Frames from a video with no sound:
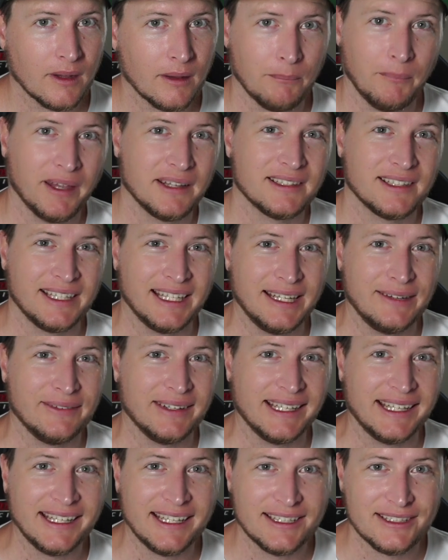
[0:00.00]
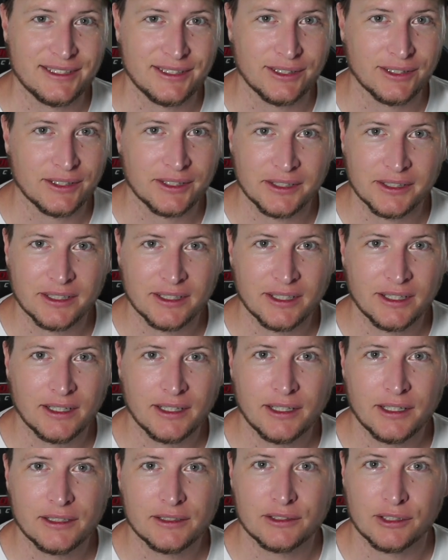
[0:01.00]
Makes it even easier
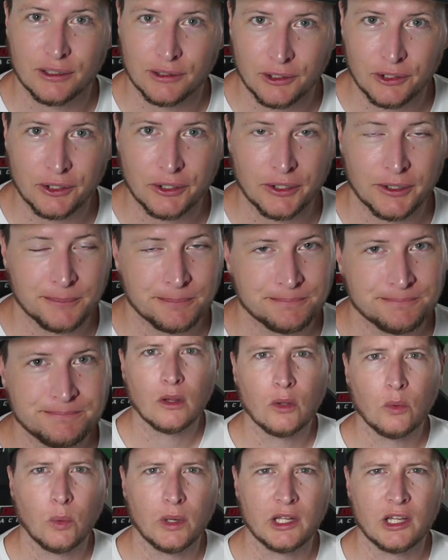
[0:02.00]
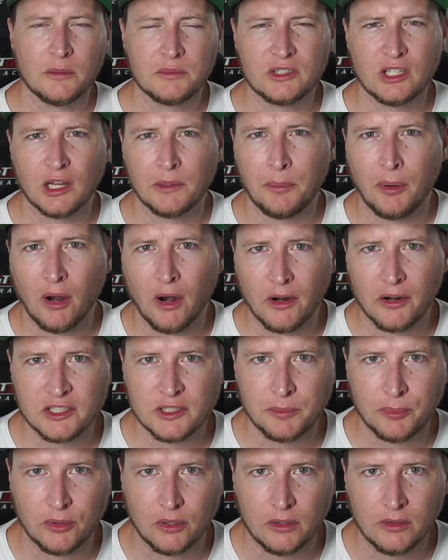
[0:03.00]
to learn. When it comes to the
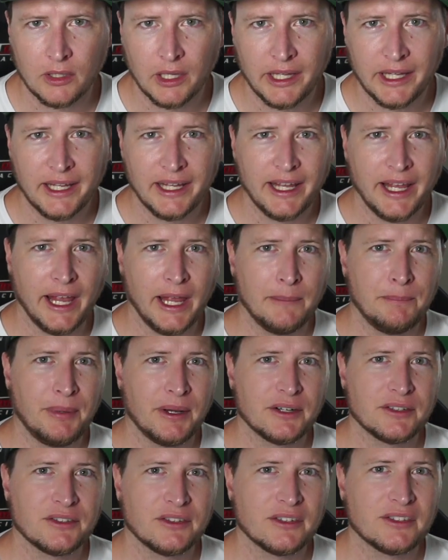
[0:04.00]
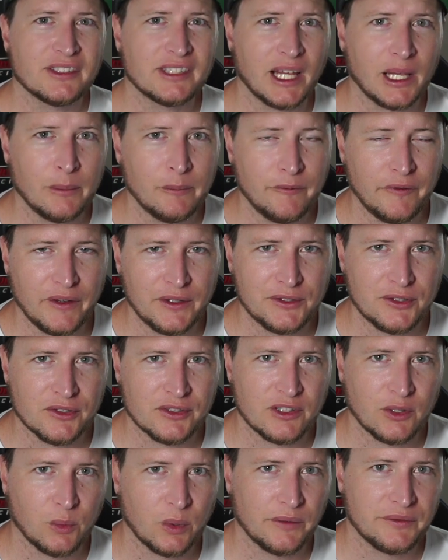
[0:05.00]
participle, it bears the same features
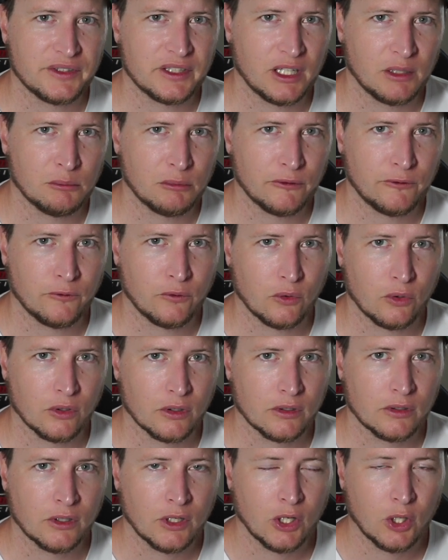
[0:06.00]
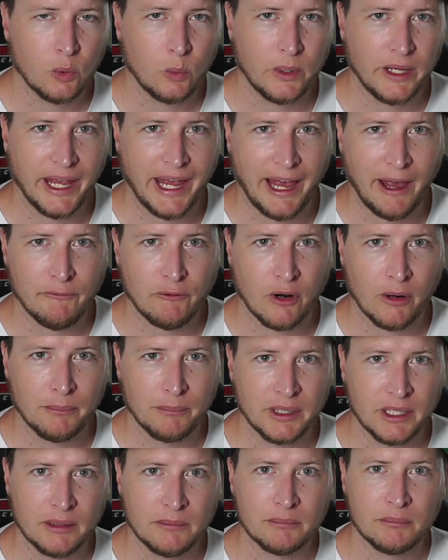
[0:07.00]
that we've seen before. We have our
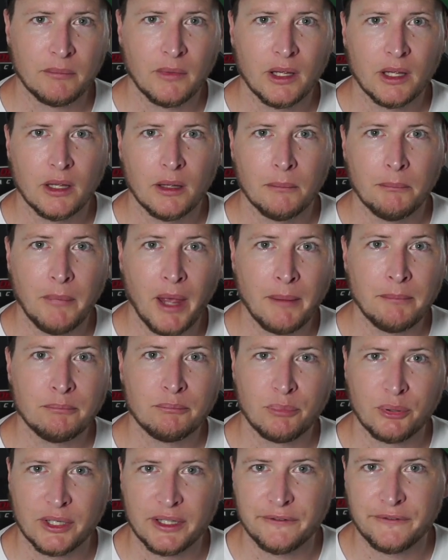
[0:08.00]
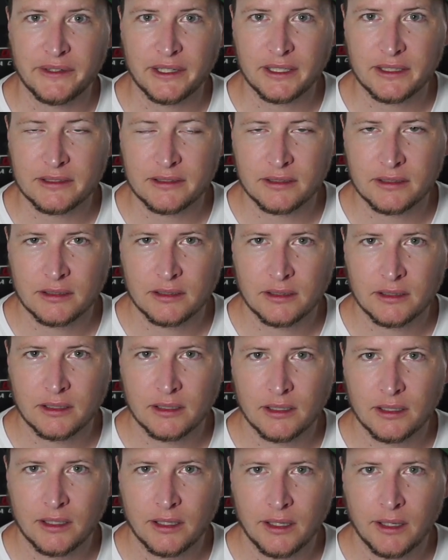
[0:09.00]
mem, mem prefix,
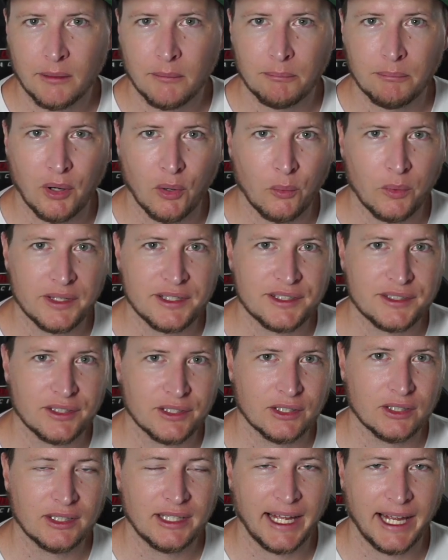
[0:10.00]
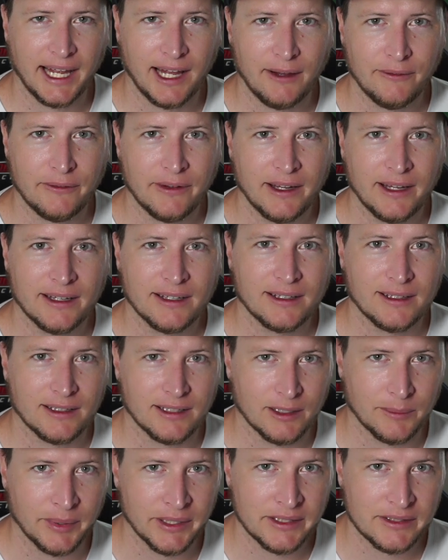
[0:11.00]
but we still have
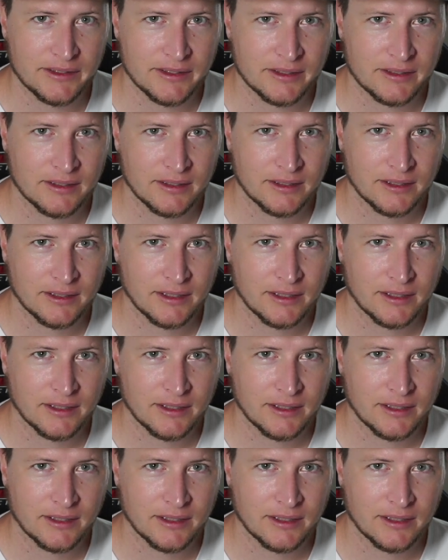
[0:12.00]
kibbutz